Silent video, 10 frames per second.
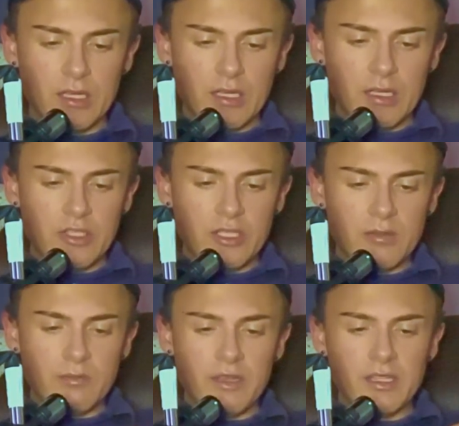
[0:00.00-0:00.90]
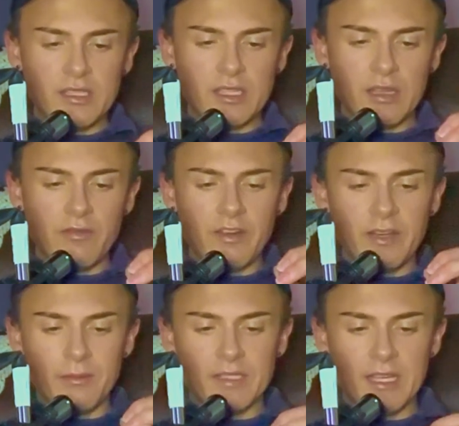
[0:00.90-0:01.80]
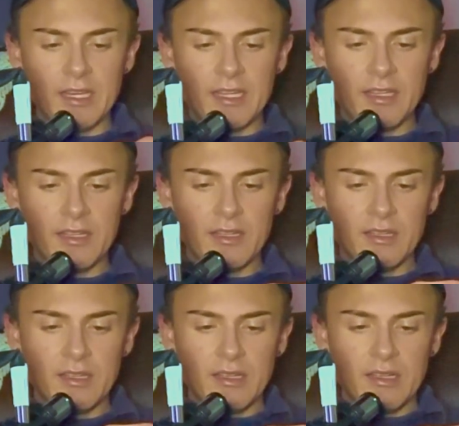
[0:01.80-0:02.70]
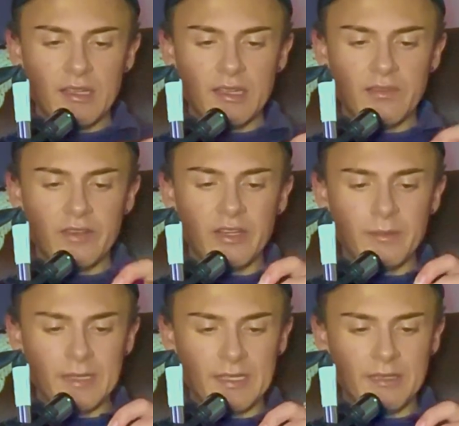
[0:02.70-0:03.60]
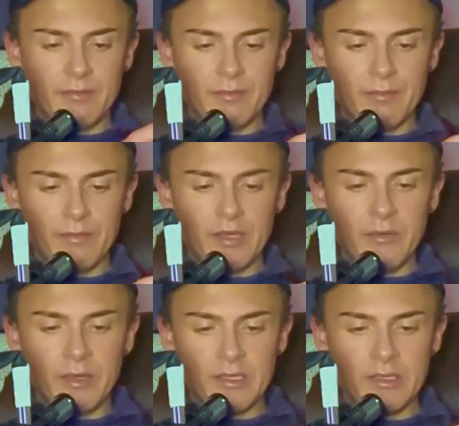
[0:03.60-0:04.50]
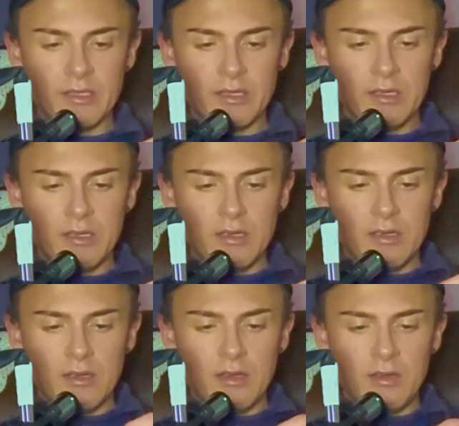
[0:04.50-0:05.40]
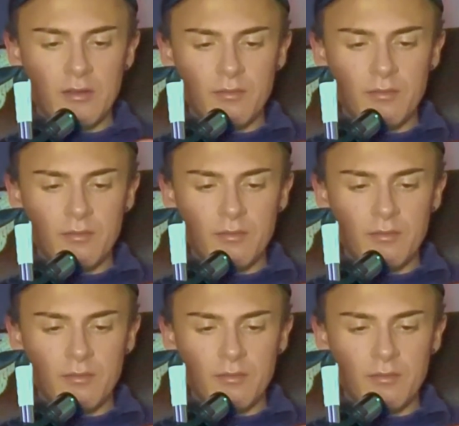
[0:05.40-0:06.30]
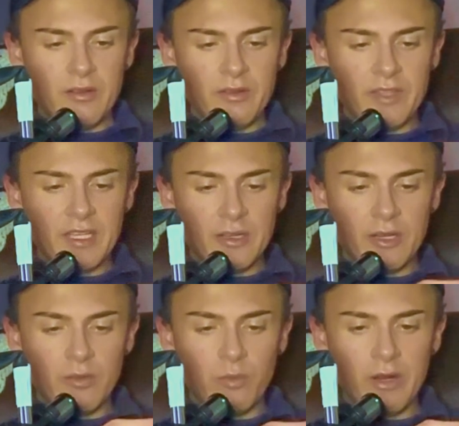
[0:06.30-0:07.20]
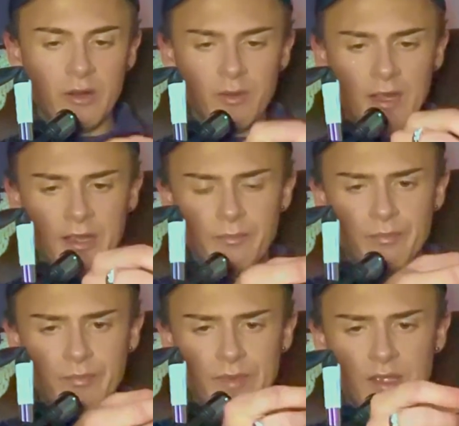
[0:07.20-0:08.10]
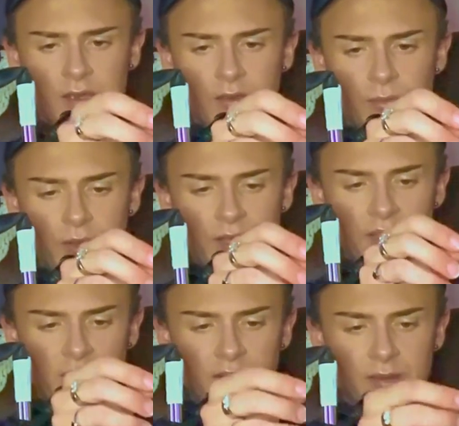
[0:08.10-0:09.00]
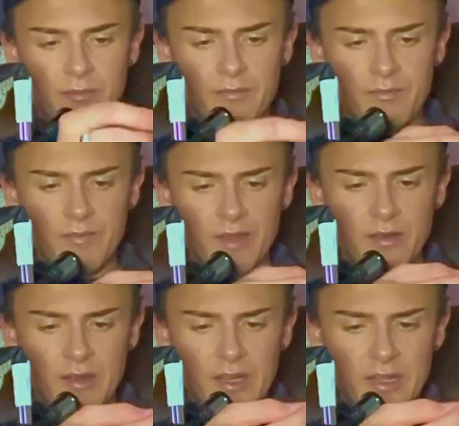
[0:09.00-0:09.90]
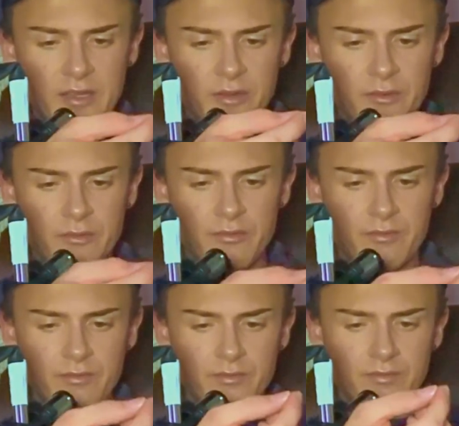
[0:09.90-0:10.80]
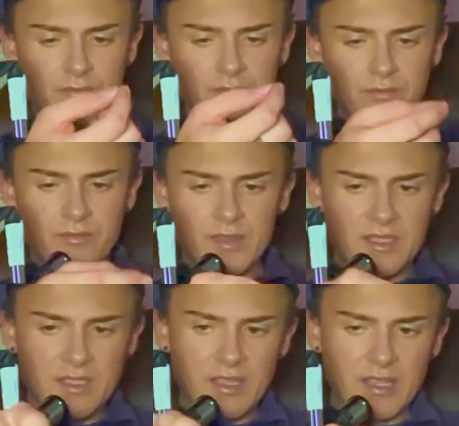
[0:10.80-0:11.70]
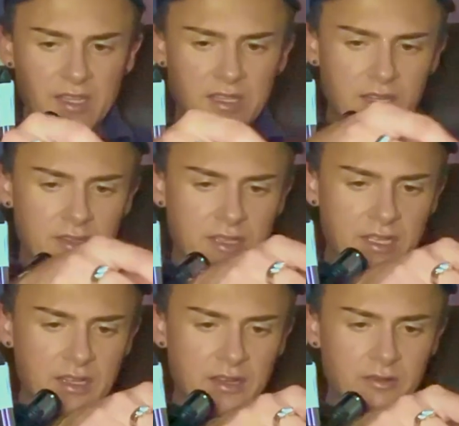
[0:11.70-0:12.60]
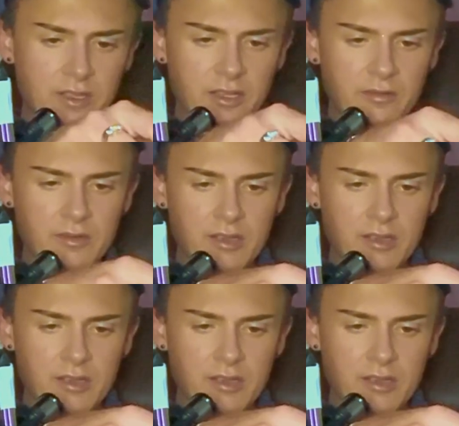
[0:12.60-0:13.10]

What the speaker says: it's very upsetting. It's very upsetting. Anyways, I don't even think I know how to wear it right. But like, how do you? Does it like hang down like that? I don't get it.